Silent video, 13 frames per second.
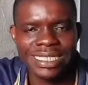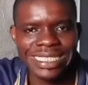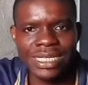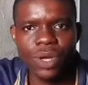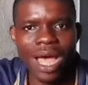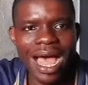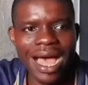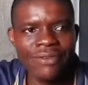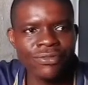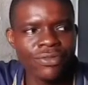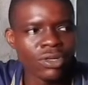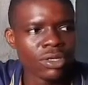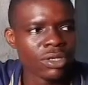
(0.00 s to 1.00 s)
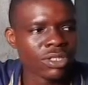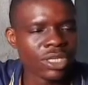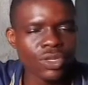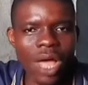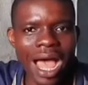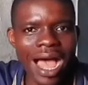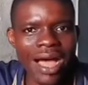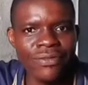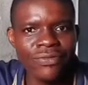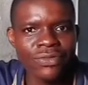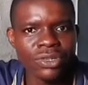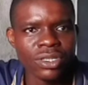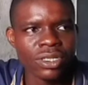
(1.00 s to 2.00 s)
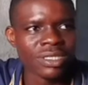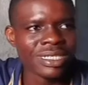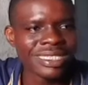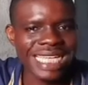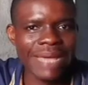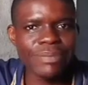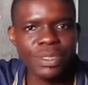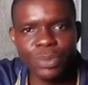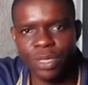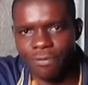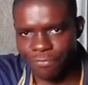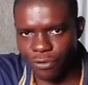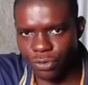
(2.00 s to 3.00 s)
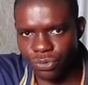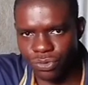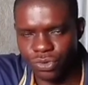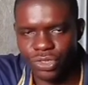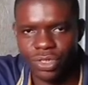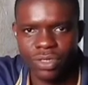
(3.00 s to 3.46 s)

They don't have the timetable they follow.